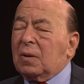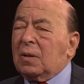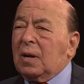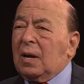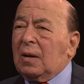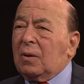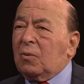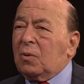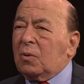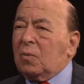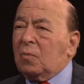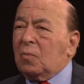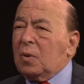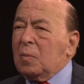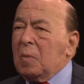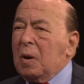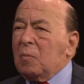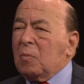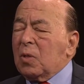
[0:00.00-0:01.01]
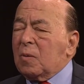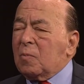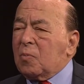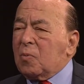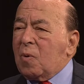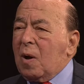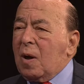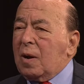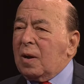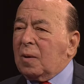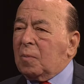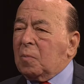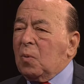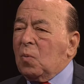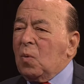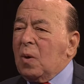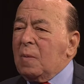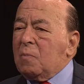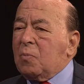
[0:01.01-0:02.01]
I don't remember the product, but
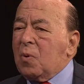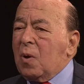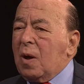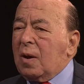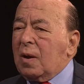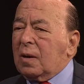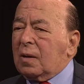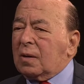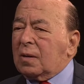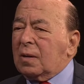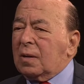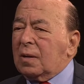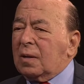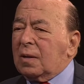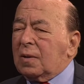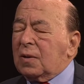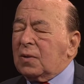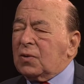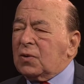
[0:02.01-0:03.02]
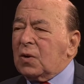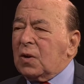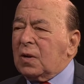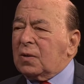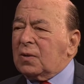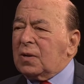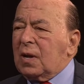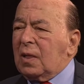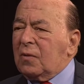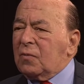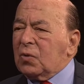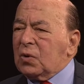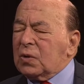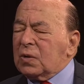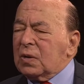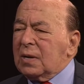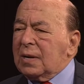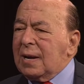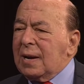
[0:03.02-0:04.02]
one product that's on
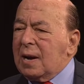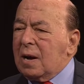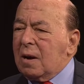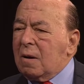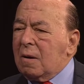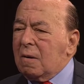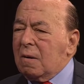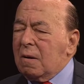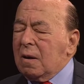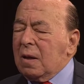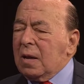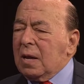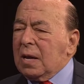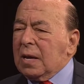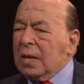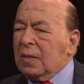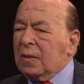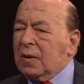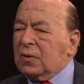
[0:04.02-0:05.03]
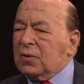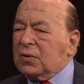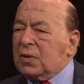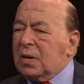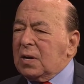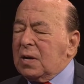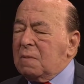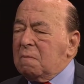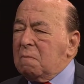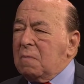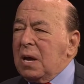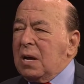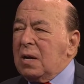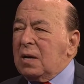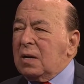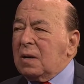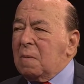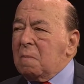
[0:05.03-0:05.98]
television now, they say made in